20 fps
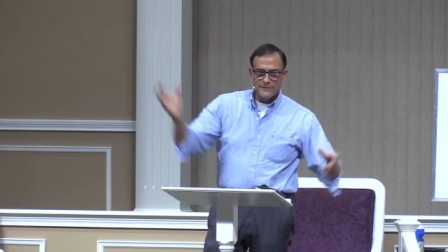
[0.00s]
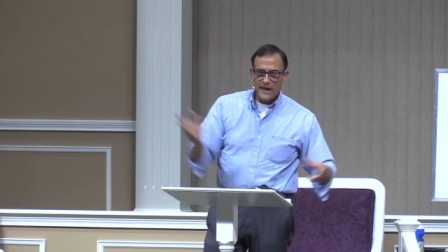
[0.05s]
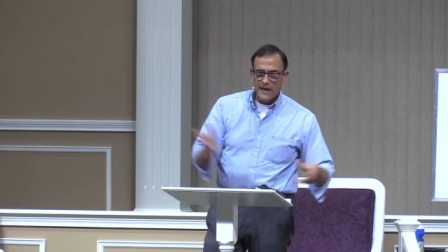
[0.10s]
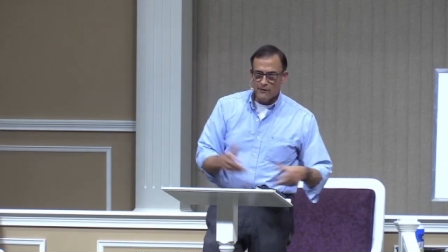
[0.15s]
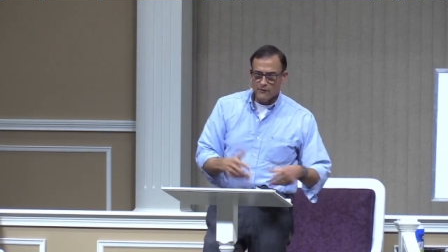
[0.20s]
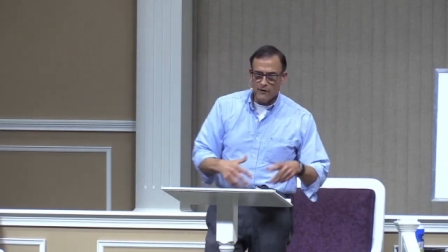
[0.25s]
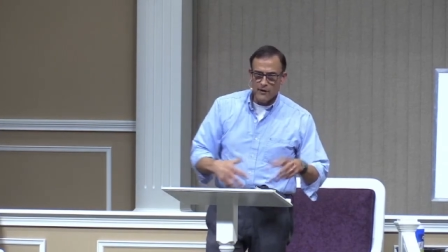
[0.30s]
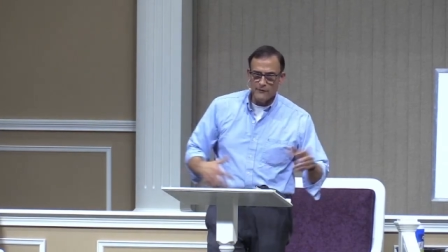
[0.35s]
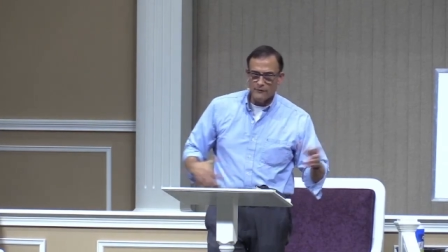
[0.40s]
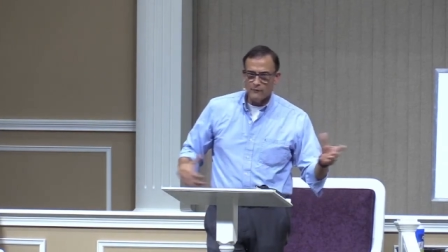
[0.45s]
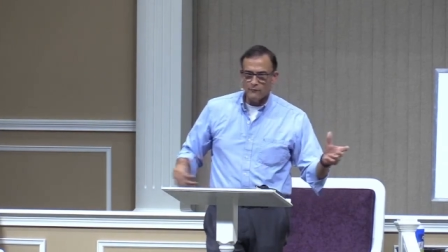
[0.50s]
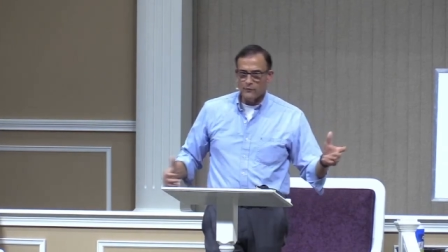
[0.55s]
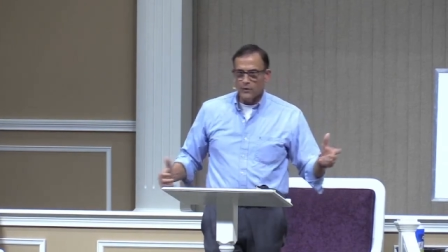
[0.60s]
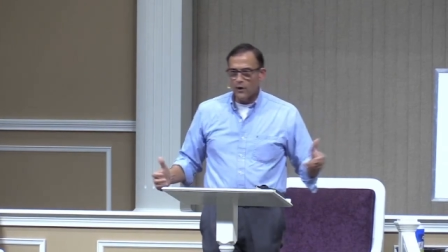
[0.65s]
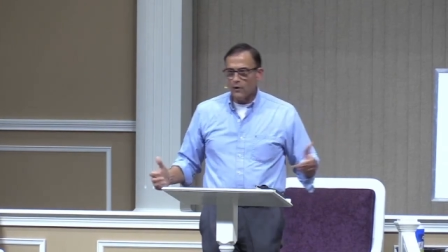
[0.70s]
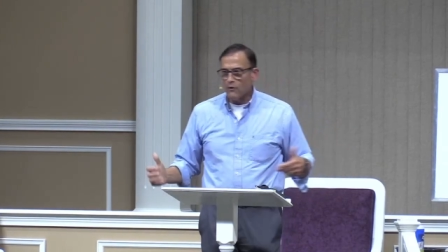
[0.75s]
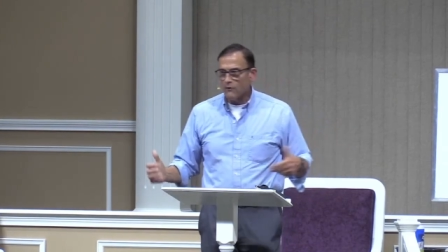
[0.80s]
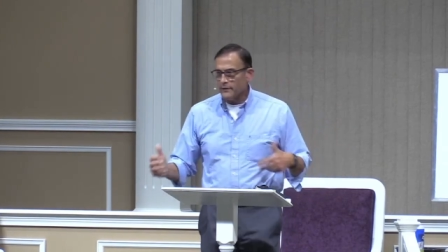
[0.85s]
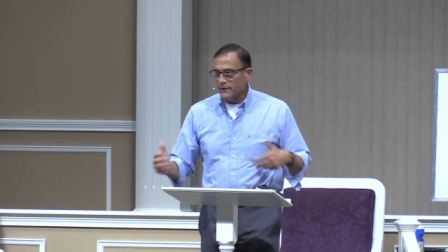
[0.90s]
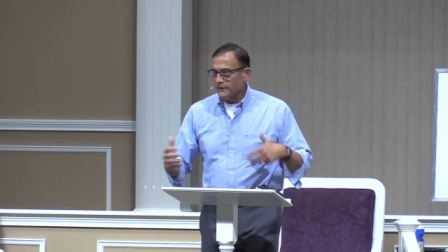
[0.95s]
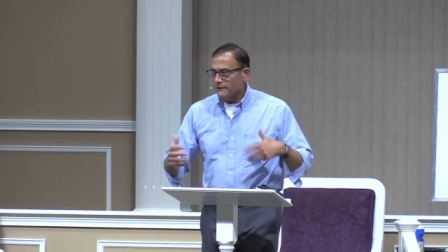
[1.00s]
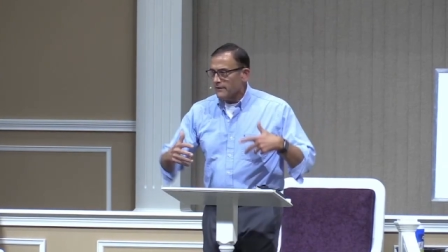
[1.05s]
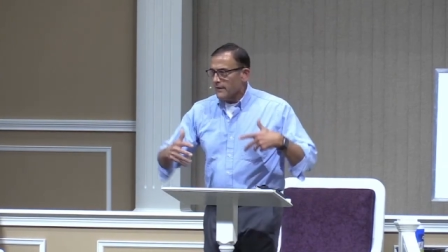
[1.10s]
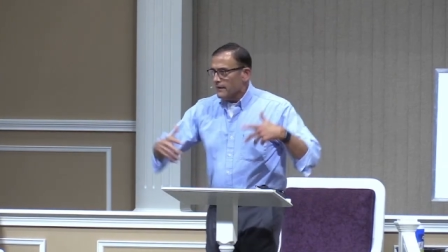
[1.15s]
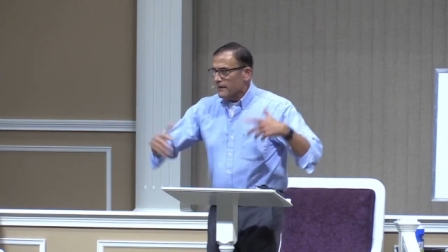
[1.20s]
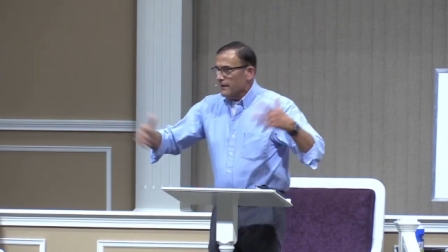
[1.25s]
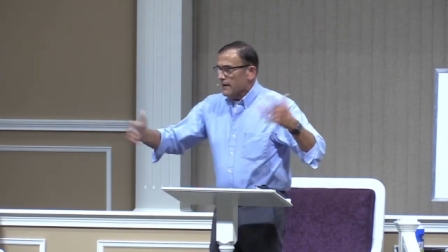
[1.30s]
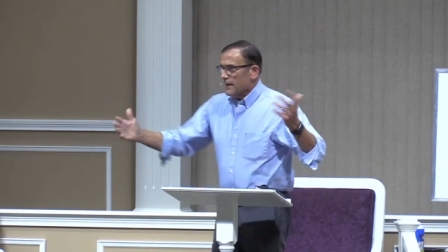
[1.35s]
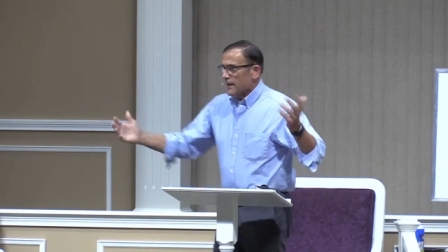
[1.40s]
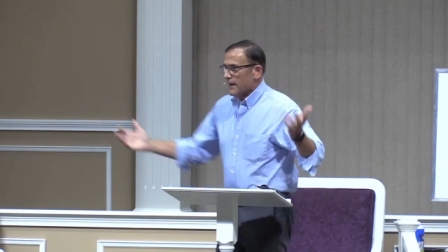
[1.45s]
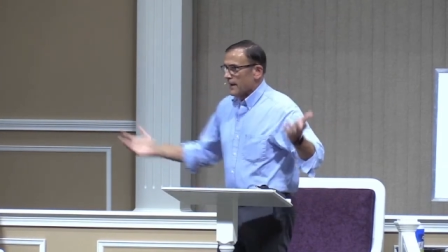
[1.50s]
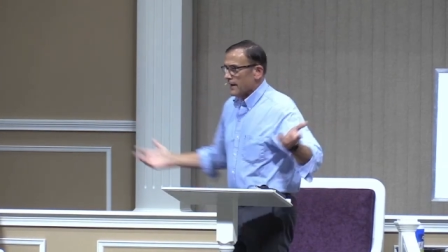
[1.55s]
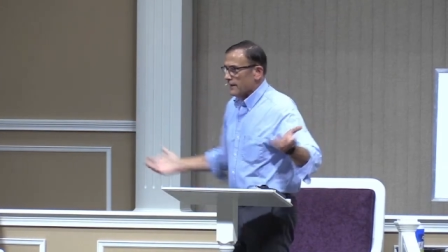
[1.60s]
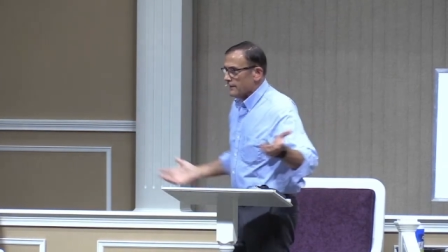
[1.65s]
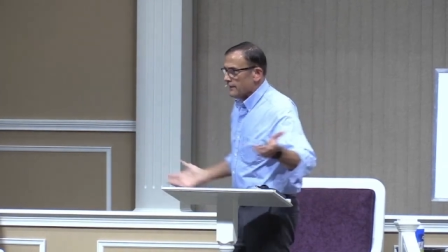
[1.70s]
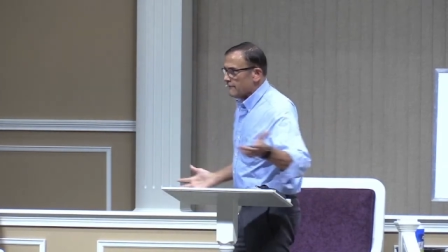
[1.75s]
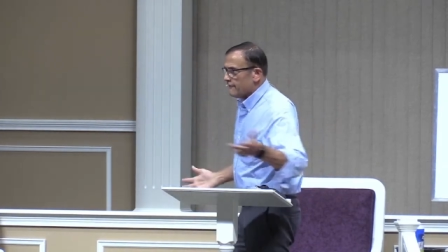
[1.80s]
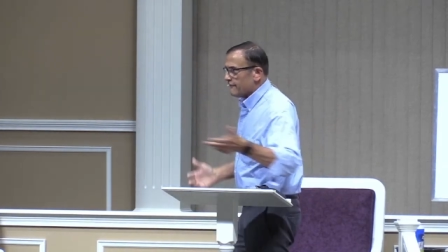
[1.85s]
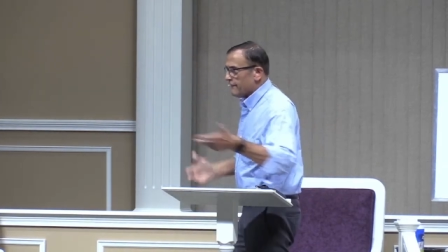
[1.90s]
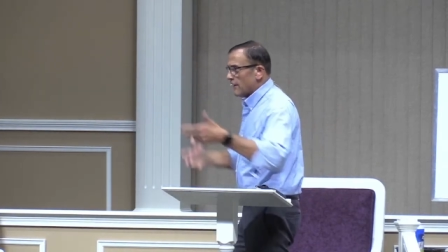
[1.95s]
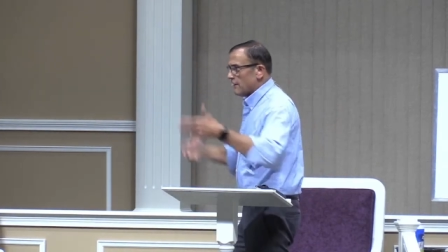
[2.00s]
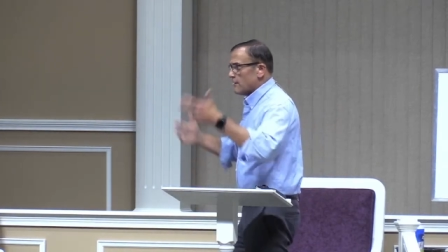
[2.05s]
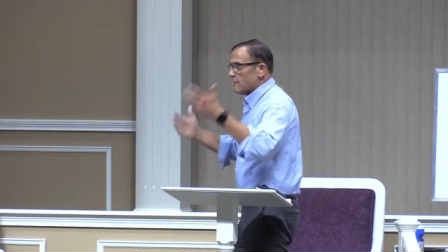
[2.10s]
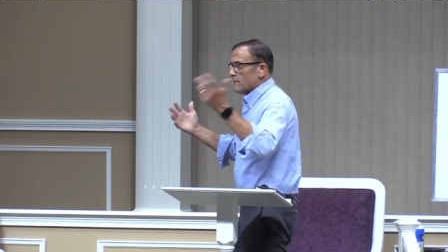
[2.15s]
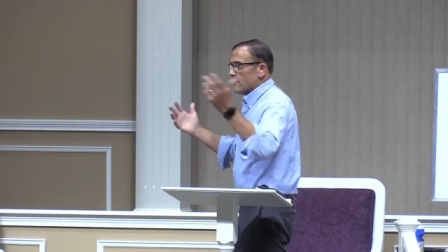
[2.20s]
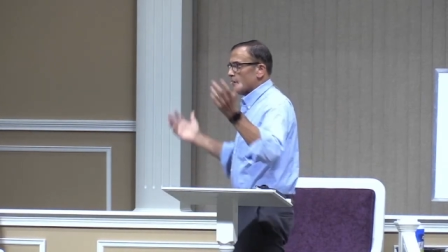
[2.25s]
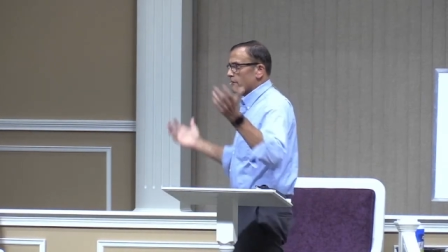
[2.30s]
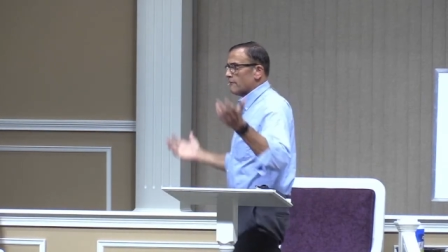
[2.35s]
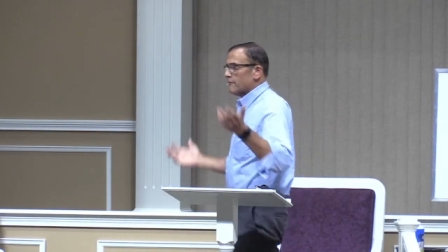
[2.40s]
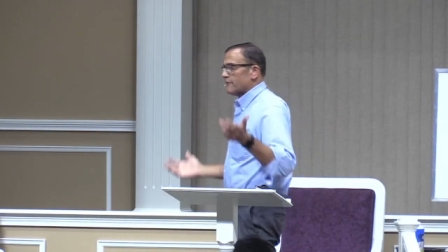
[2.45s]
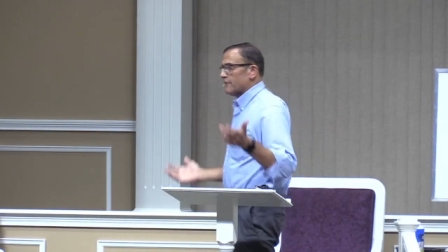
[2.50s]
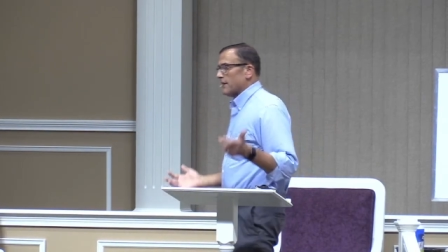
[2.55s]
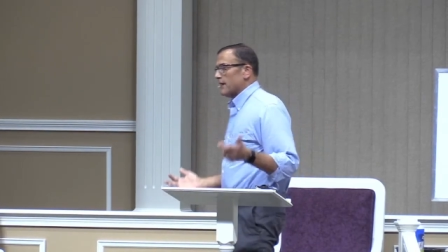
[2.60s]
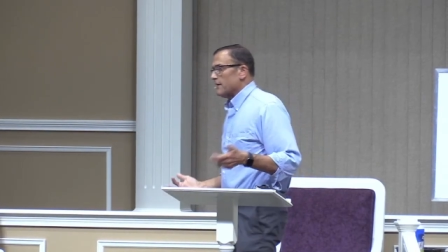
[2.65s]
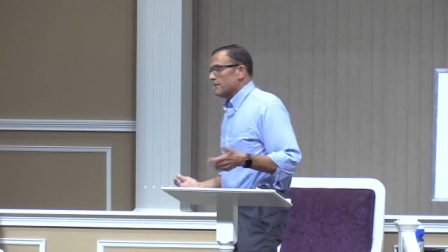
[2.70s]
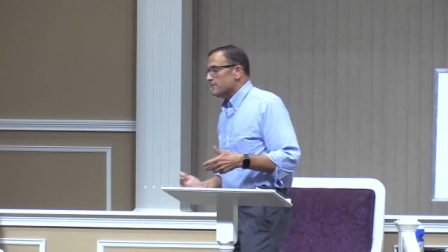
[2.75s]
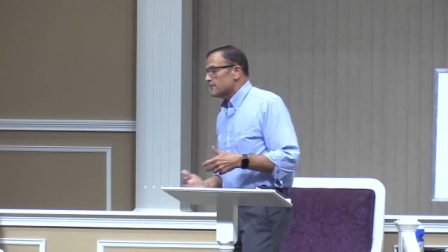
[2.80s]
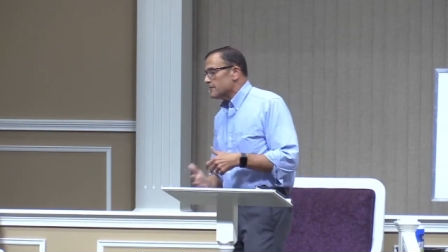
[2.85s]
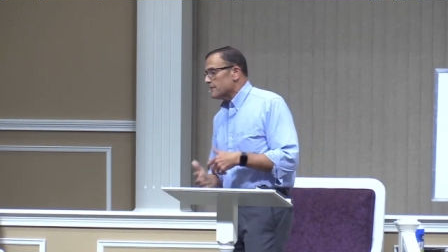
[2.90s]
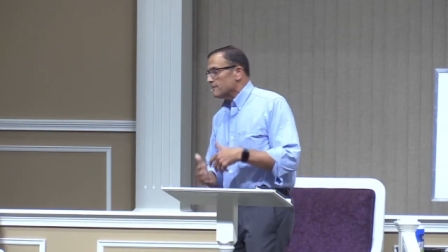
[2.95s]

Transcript: down on the road and, and he fell among thieves.